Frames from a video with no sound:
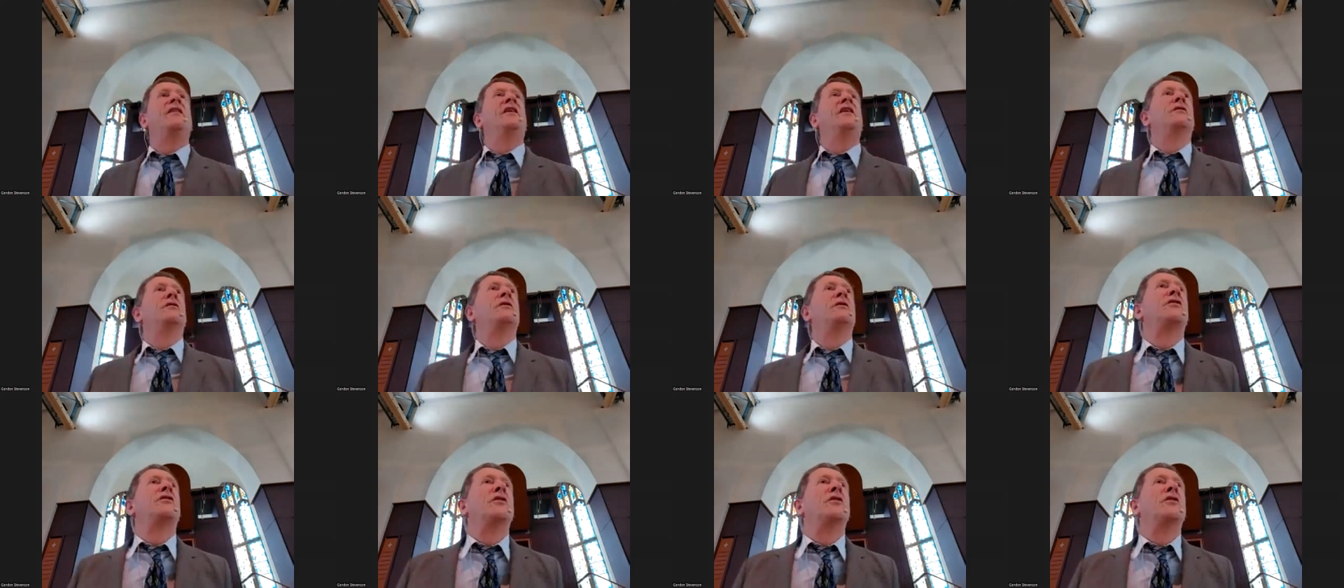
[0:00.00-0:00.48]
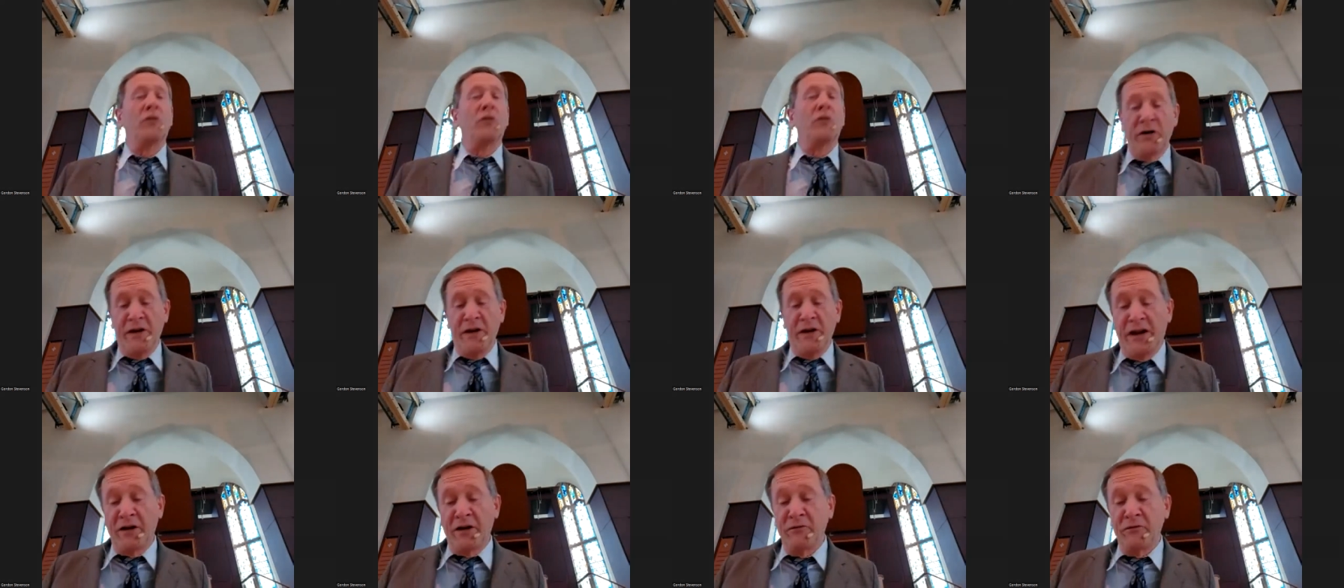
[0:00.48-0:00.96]
in the original
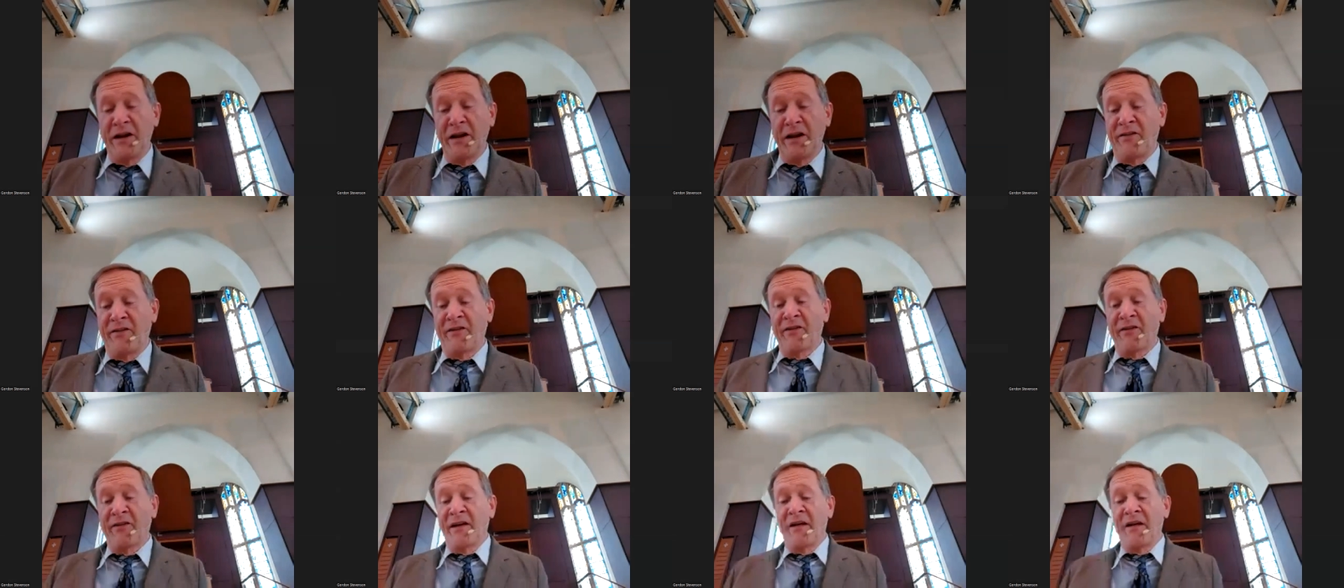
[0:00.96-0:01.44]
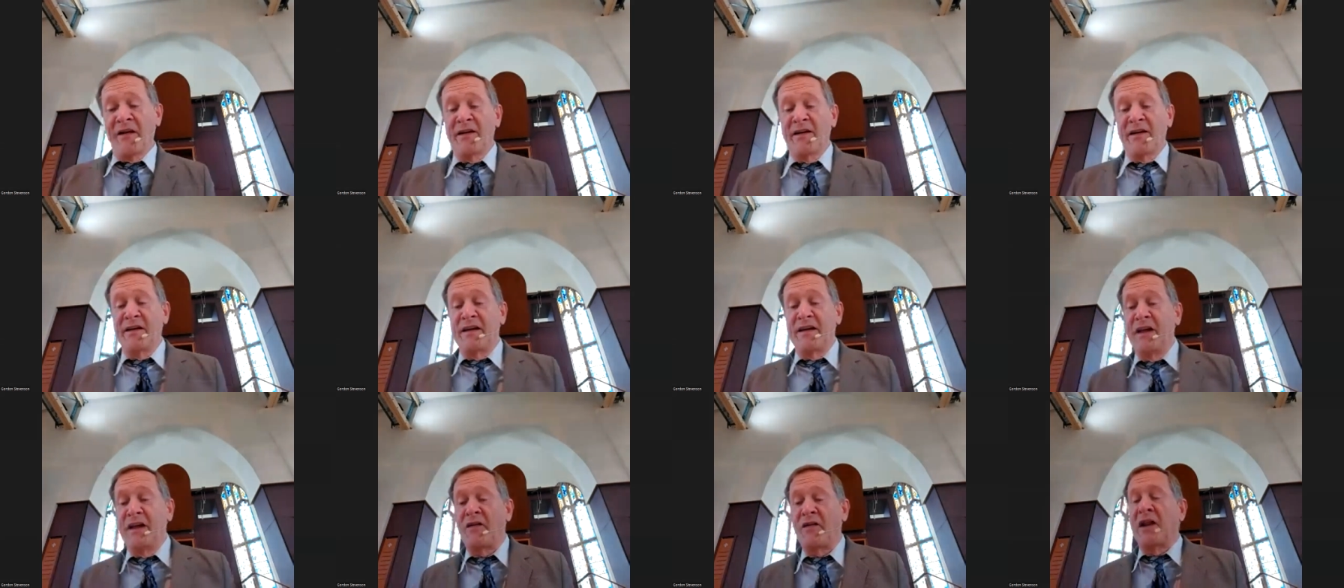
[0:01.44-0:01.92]
Greek it reads,
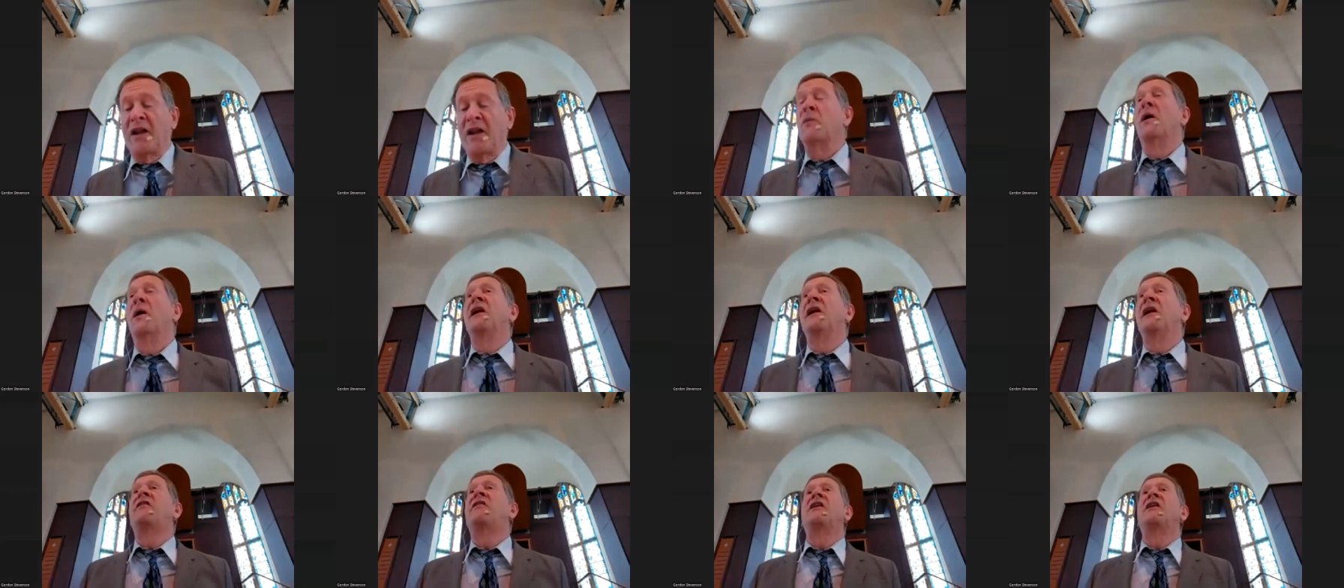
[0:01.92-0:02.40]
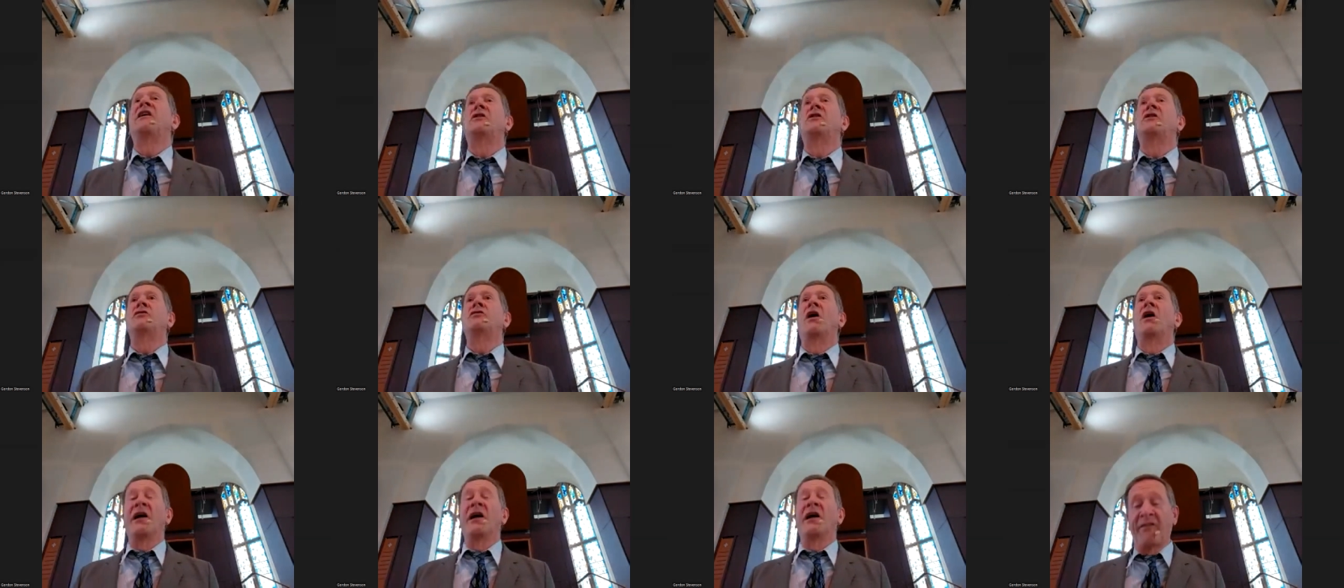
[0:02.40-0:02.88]
if anyone is in
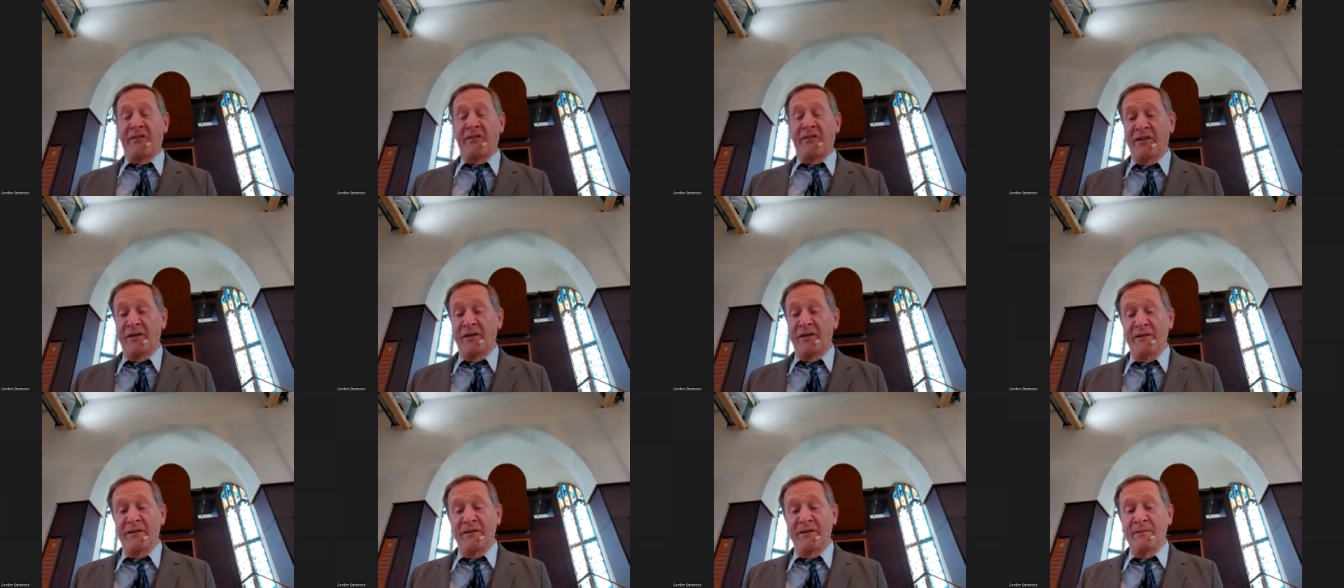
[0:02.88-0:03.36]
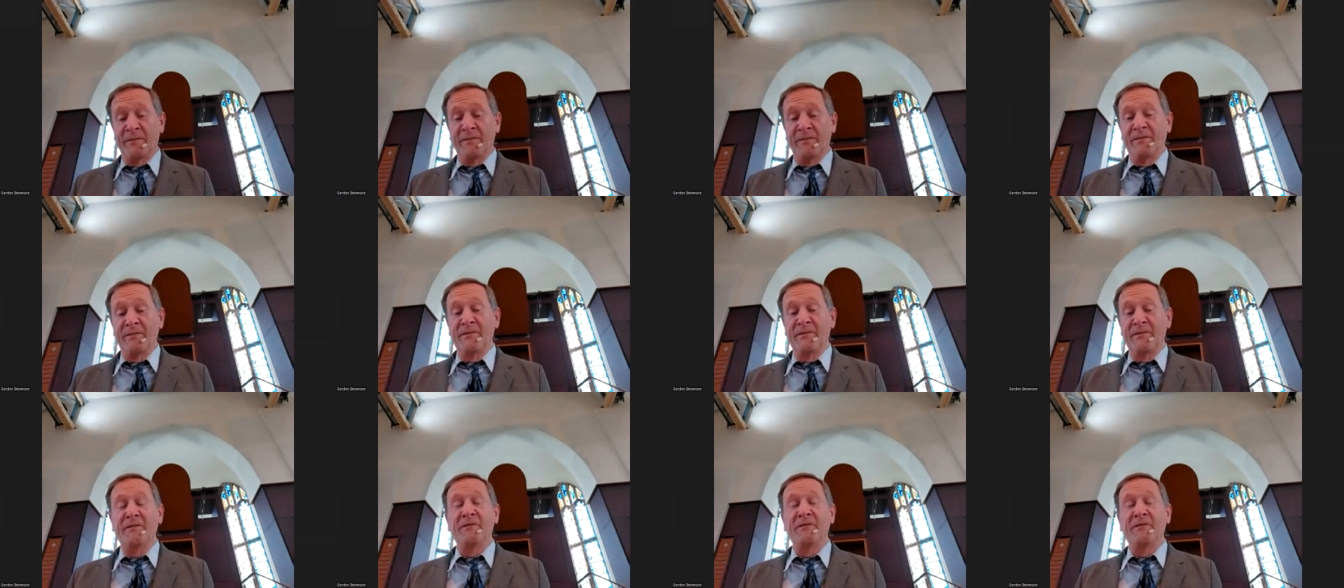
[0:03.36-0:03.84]
Christ,
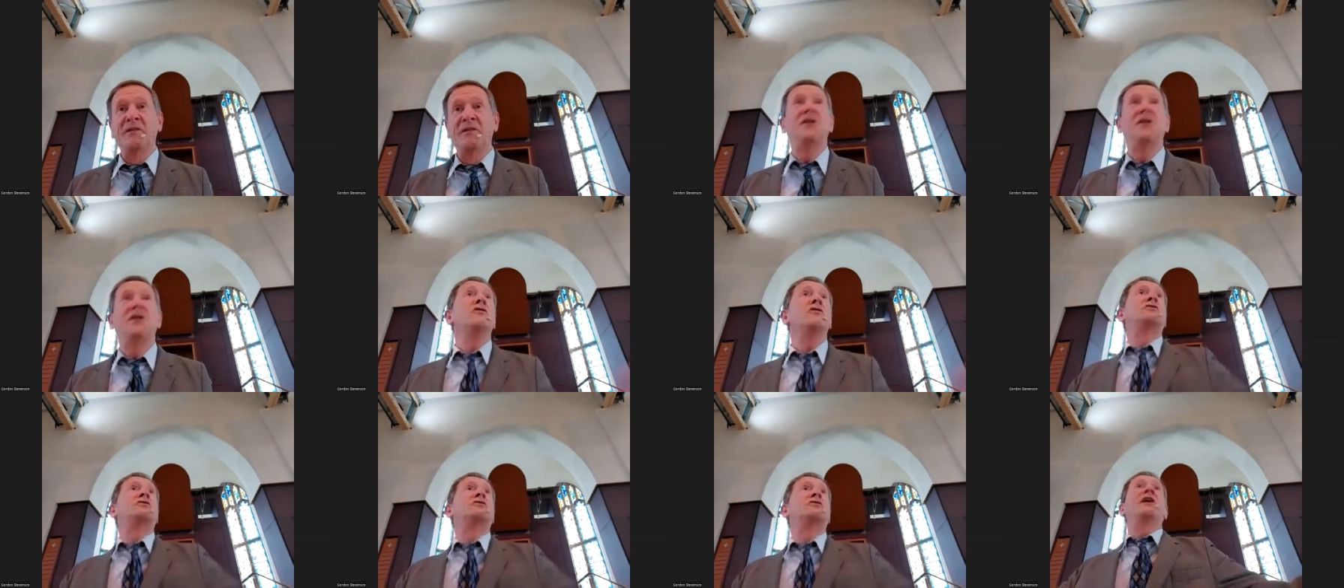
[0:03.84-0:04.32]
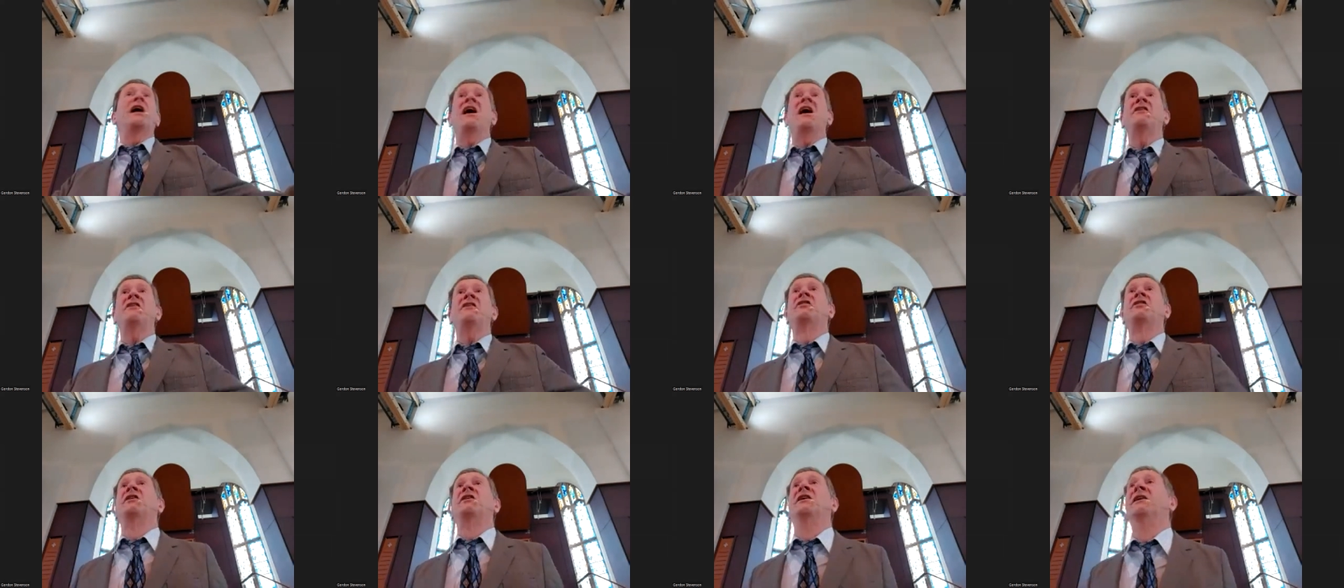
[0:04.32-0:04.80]
new
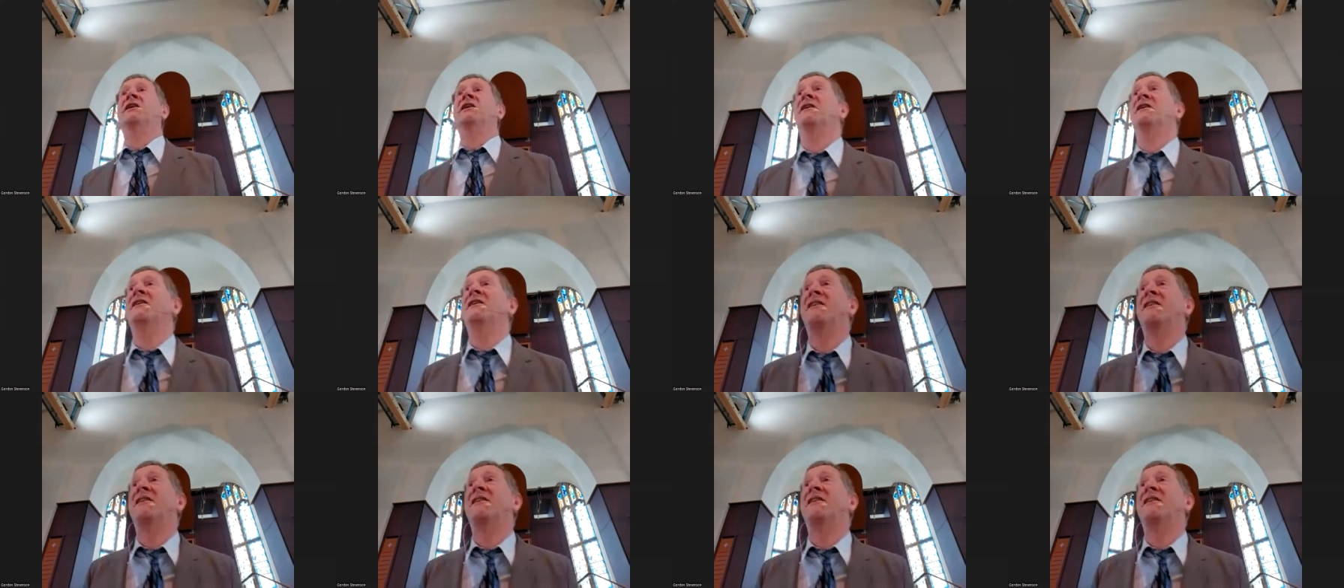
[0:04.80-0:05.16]
creation.